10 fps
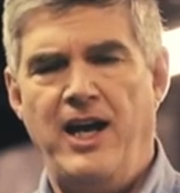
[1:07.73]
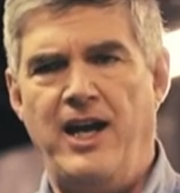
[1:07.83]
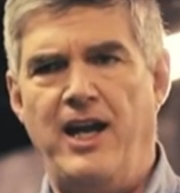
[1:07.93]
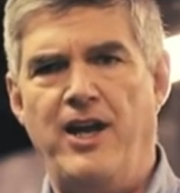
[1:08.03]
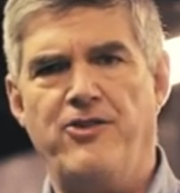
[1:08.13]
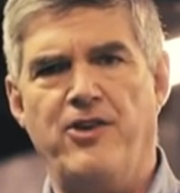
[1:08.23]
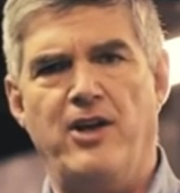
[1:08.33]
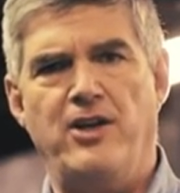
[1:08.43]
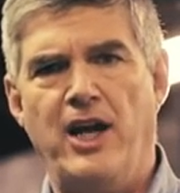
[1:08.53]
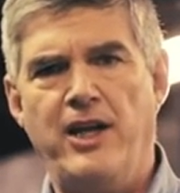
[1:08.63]
It has
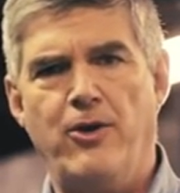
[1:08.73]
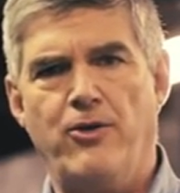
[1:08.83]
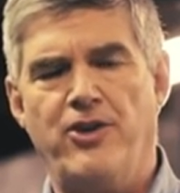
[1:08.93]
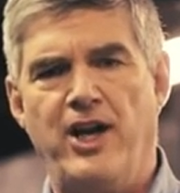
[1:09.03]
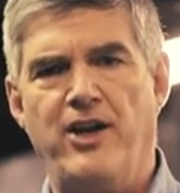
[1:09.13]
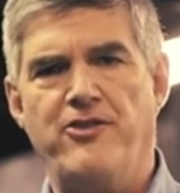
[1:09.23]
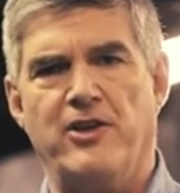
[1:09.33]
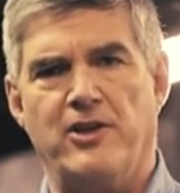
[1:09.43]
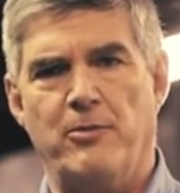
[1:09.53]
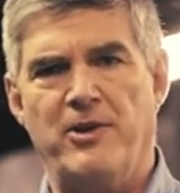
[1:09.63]
a nuttier
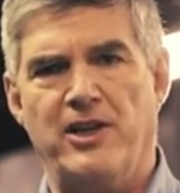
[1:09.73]
taste, a little